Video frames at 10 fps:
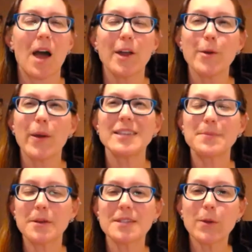I don't know, it
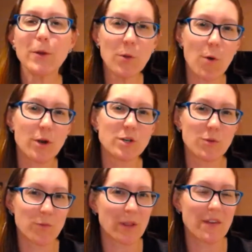smells like when you walk into
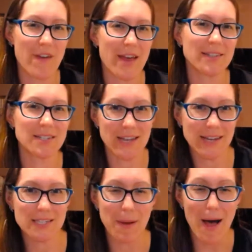a really fancy
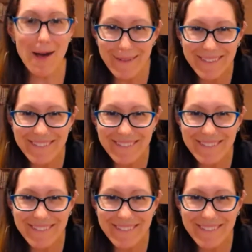day spa.